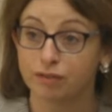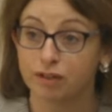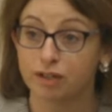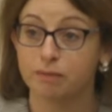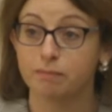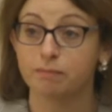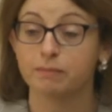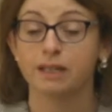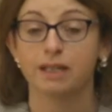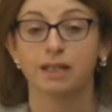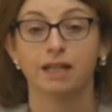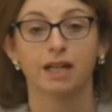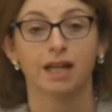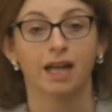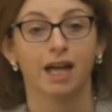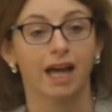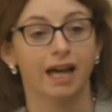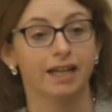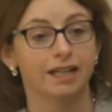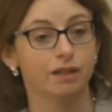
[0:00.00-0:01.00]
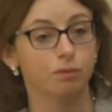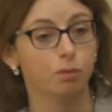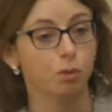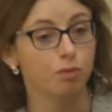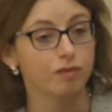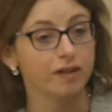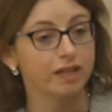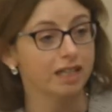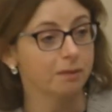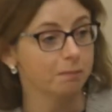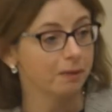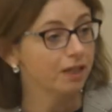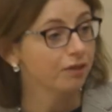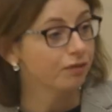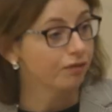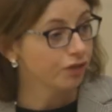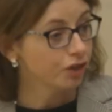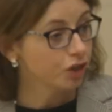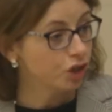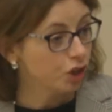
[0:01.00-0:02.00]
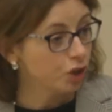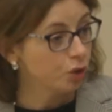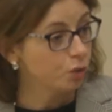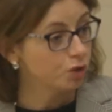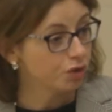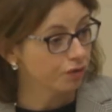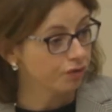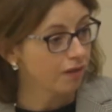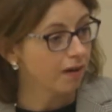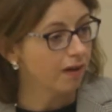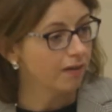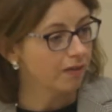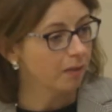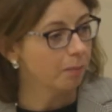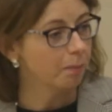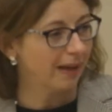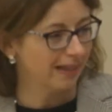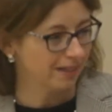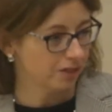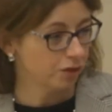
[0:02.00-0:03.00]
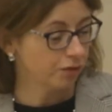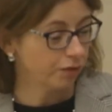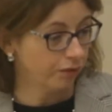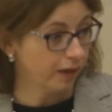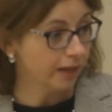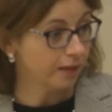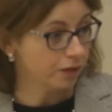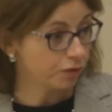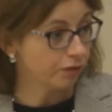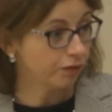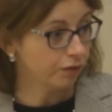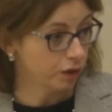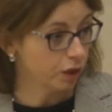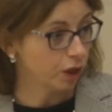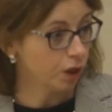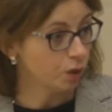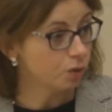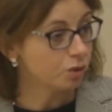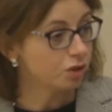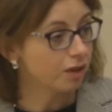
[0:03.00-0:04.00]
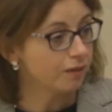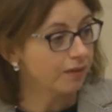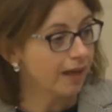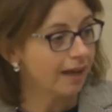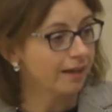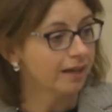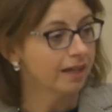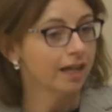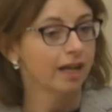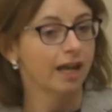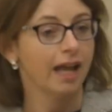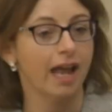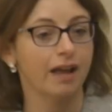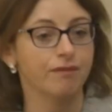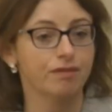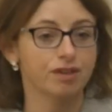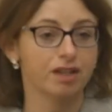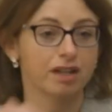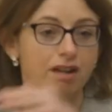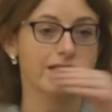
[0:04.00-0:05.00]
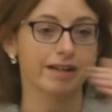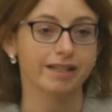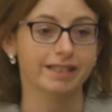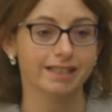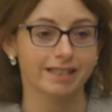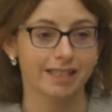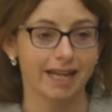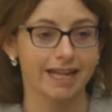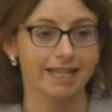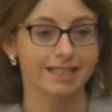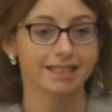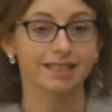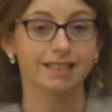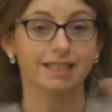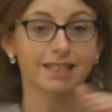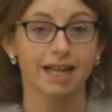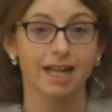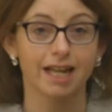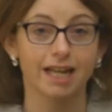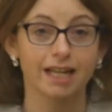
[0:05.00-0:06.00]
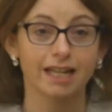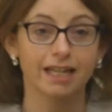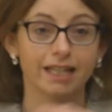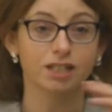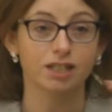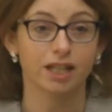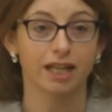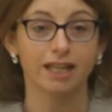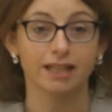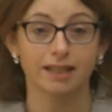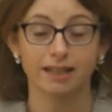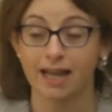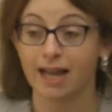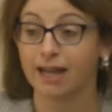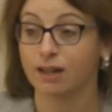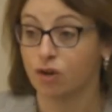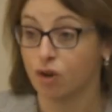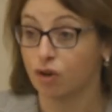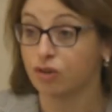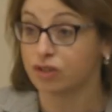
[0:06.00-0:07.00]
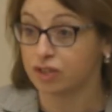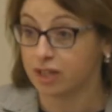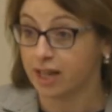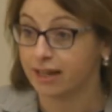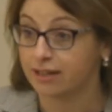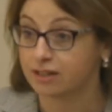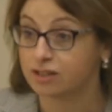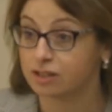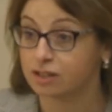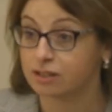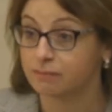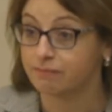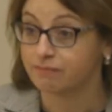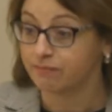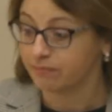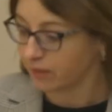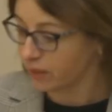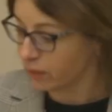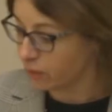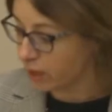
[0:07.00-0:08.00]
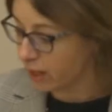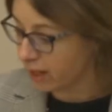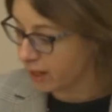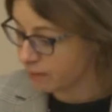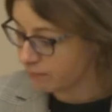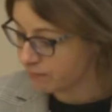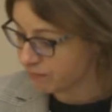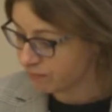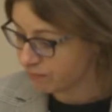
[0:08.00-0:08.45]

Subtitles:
them, and it will really be for you to find the best fit for you. So that everything I say today is in that context. Okay?